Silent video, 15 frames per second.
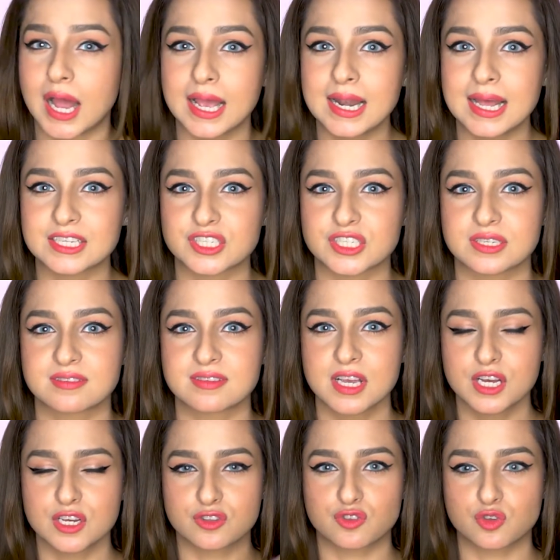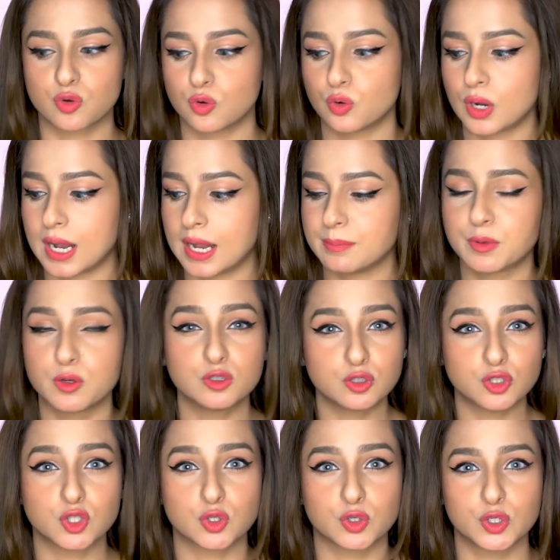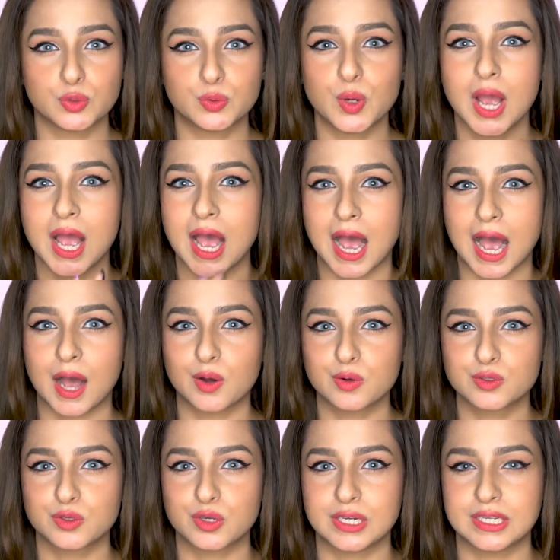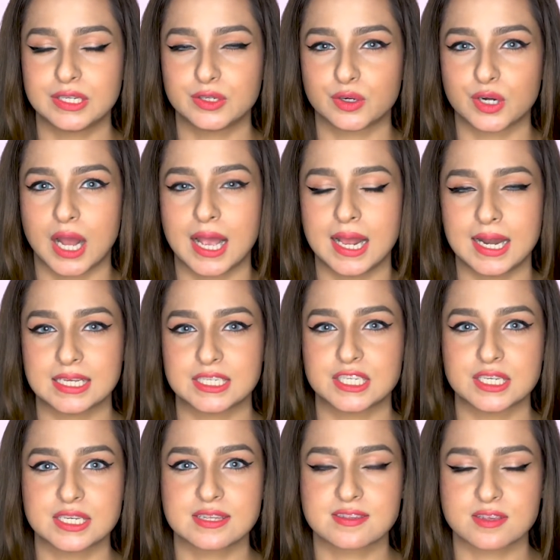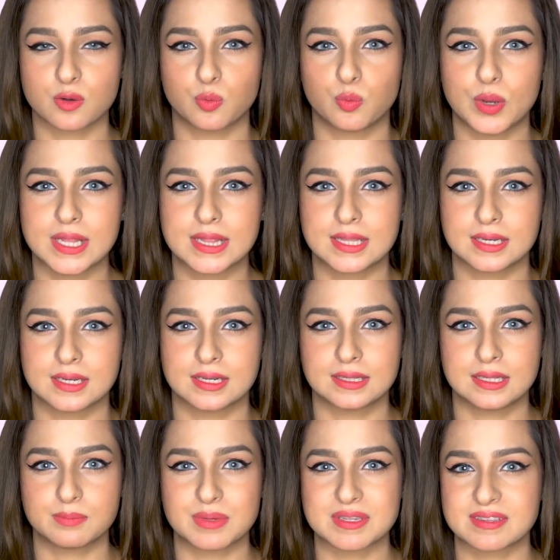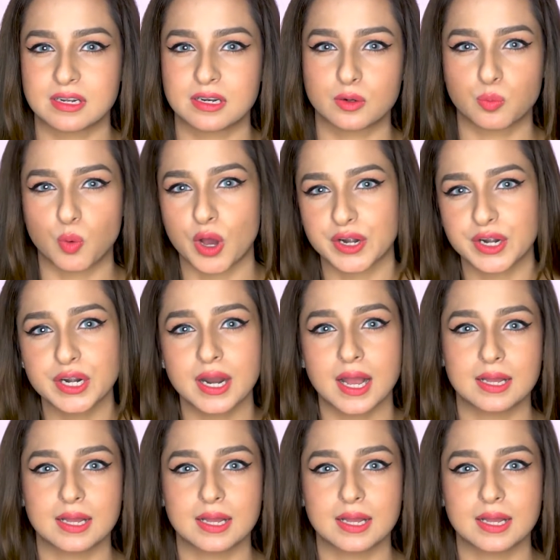eyelashes. So I'm going to show you how to clean your eyelashes with the micellar water.